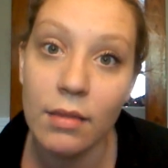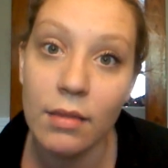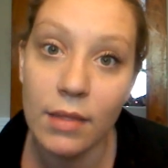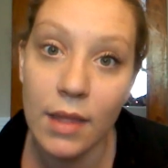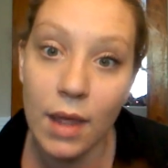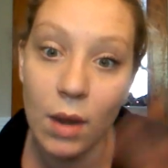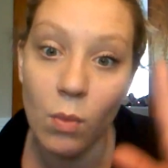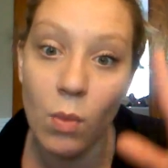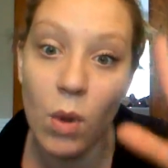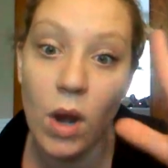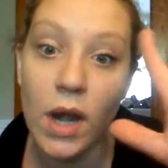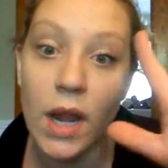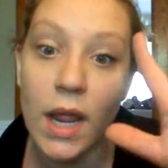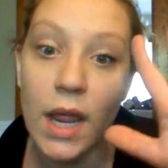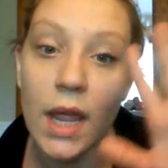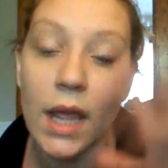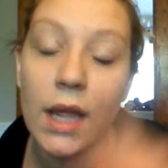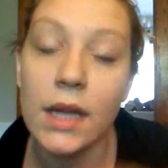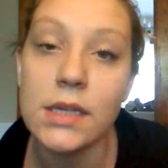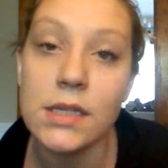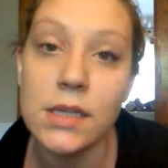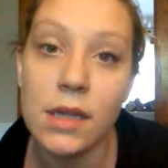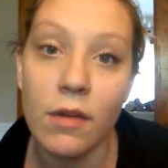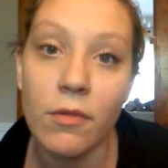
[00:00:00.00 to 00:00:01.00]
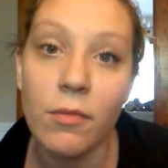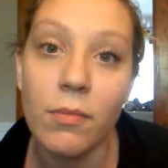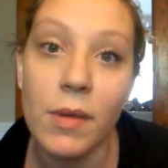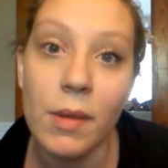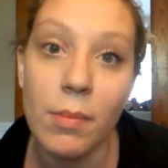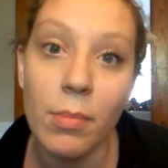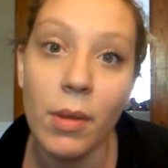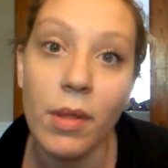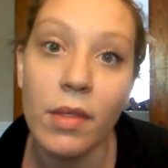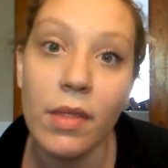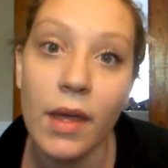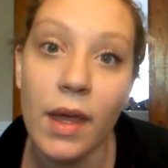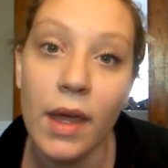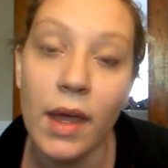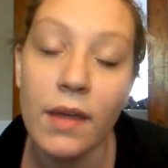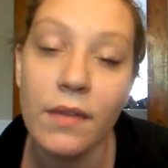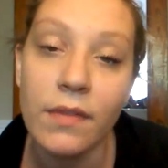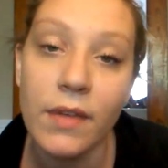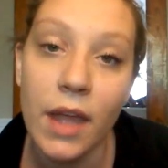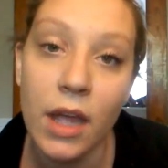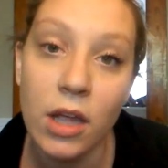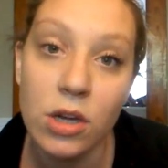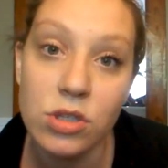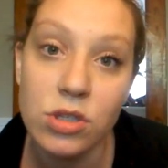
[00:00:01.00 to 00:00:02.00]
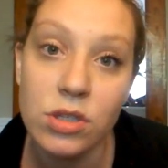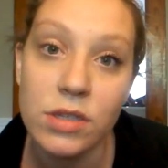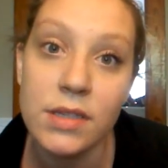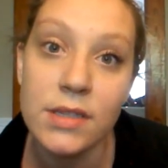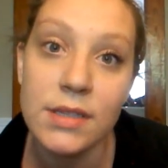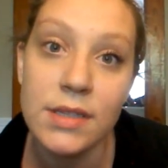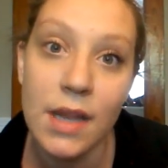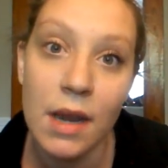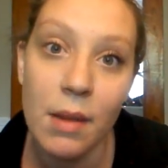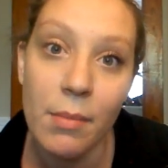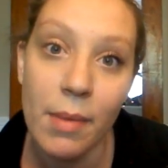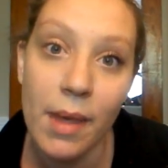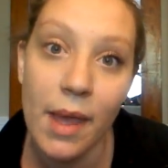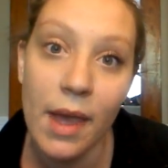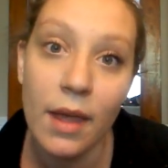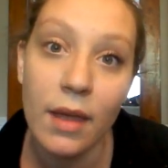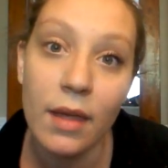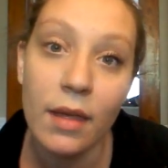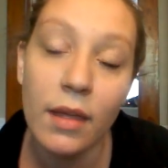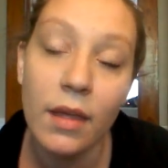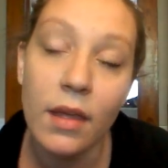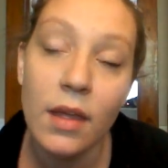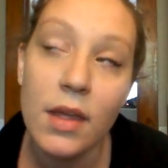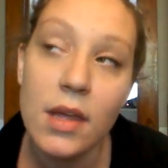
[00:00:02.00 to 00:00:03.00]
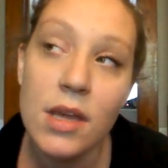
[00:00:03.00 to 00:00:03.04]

than one hand of people that have actually sent it back.